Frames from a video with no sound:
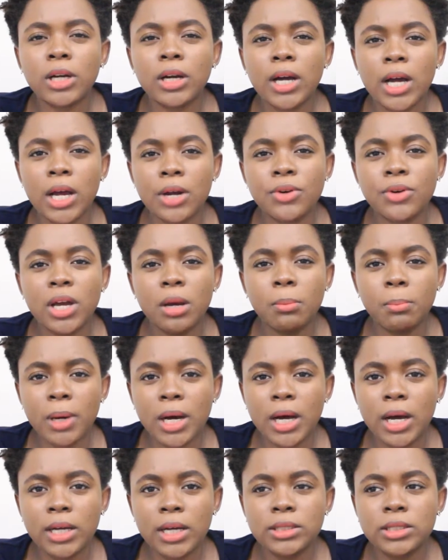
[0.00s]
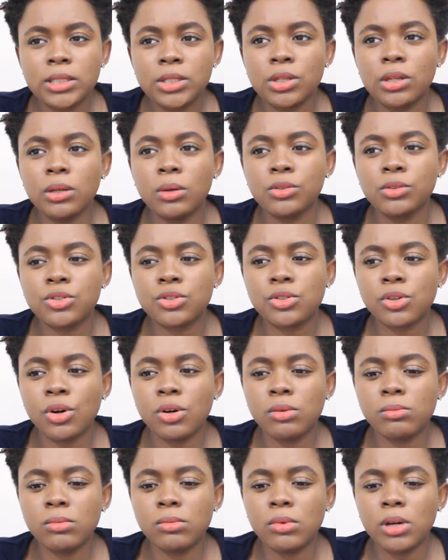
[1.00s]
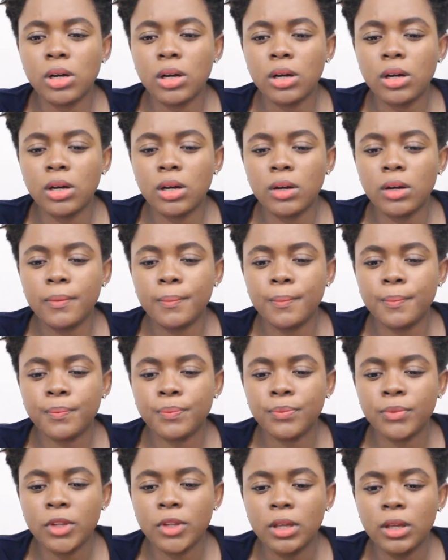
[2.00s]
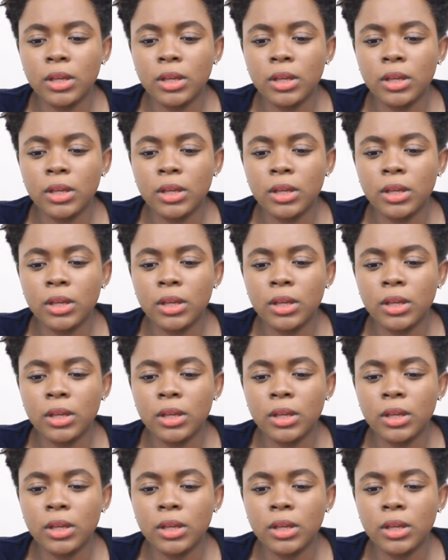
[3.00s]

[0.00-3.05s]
career paths, some